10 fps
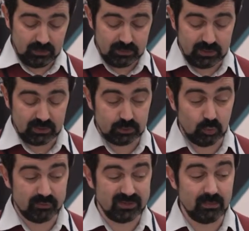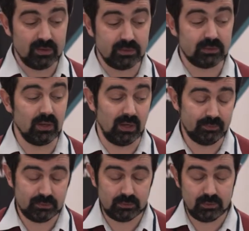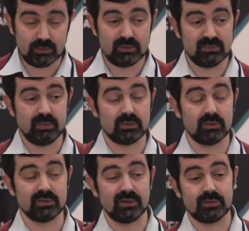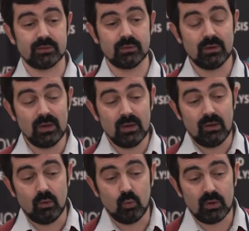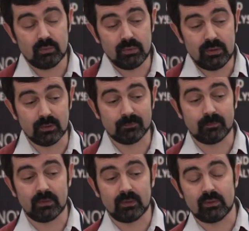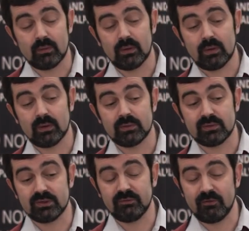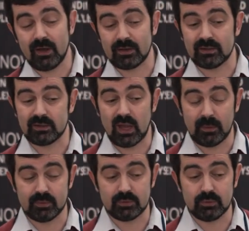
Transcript: Section of semantic types, it's a special section when we can define types